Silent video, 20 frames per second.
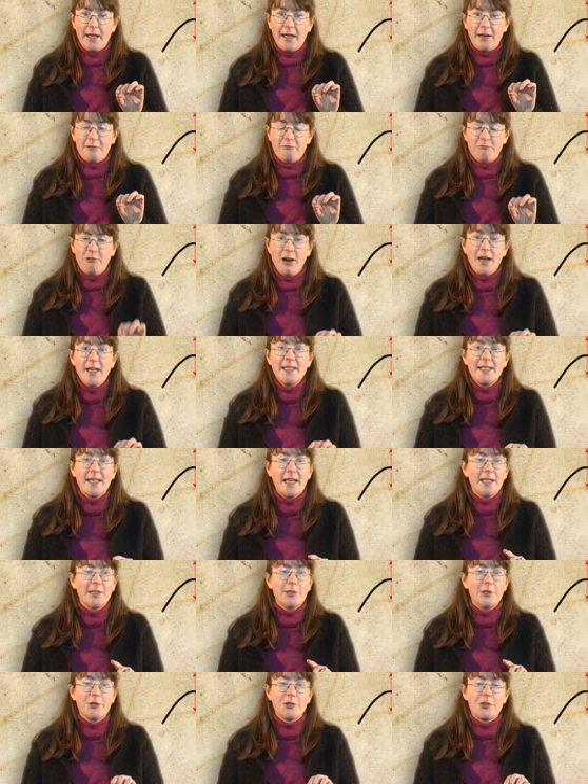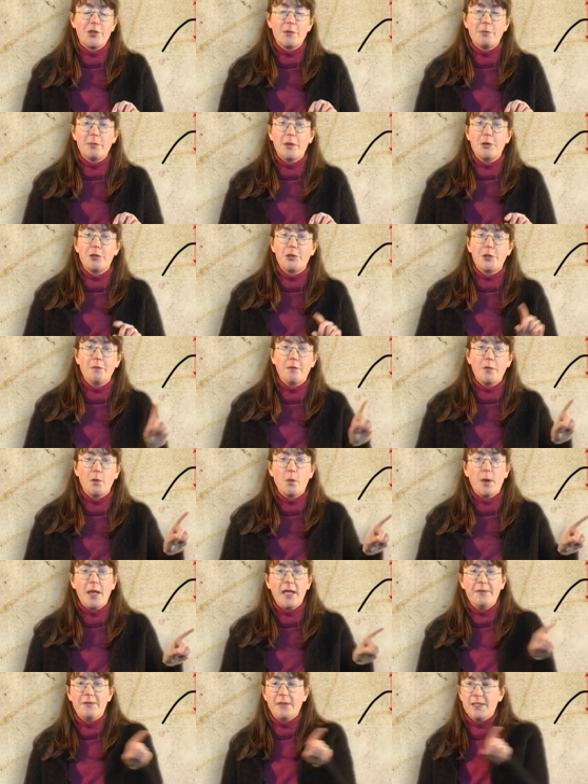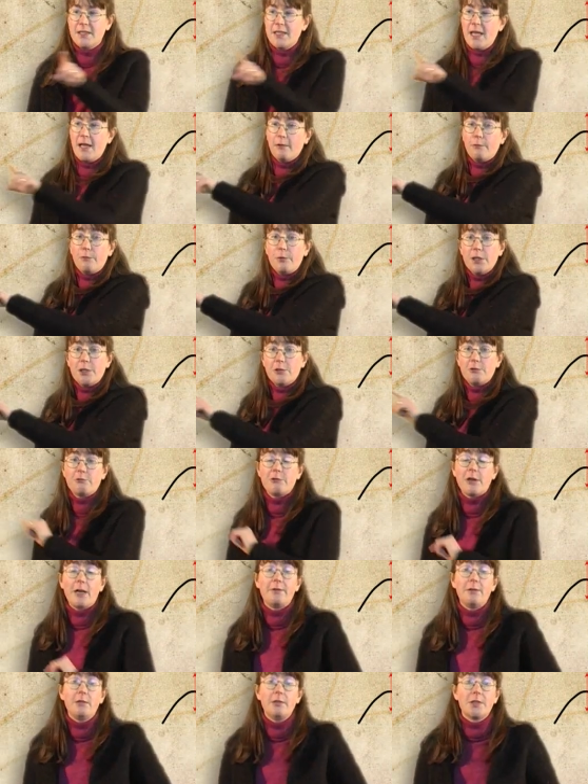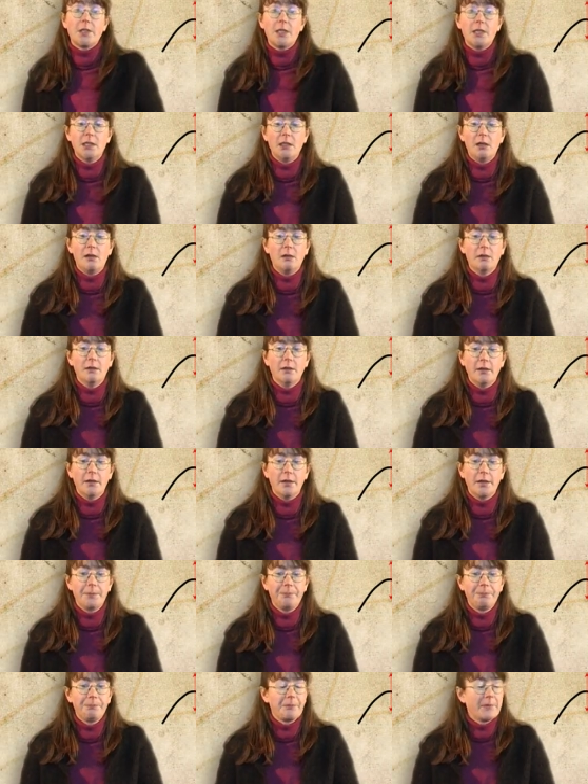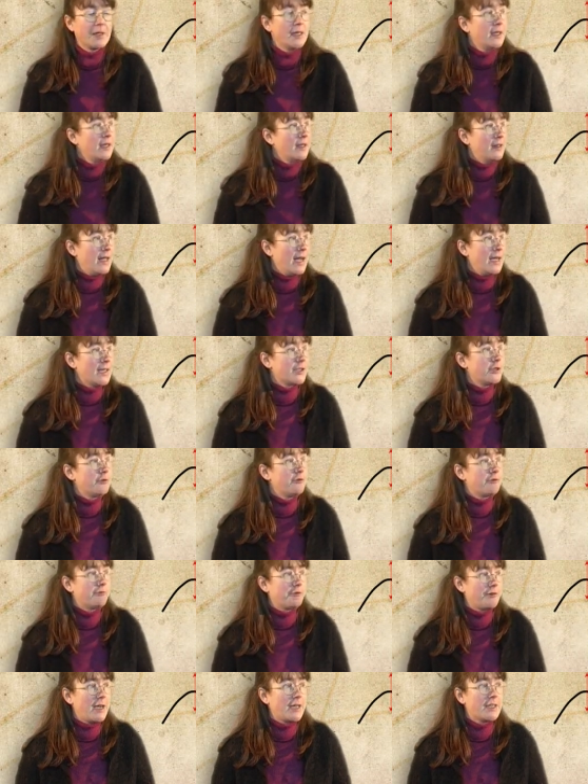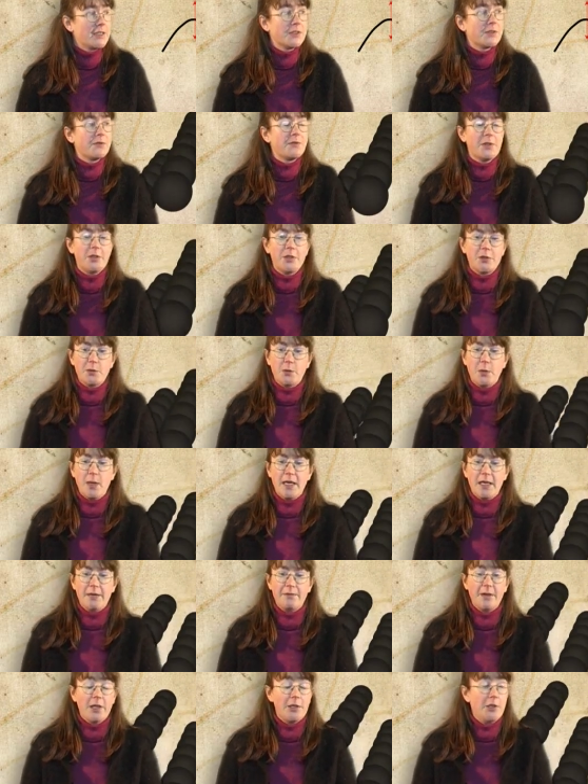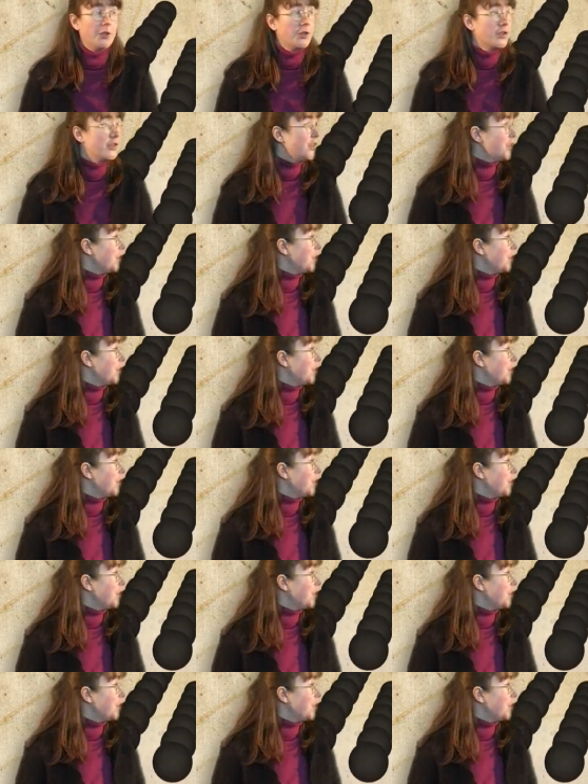at right angles to the motion of the wave itself, which travels along. That's a transverse wave, and you can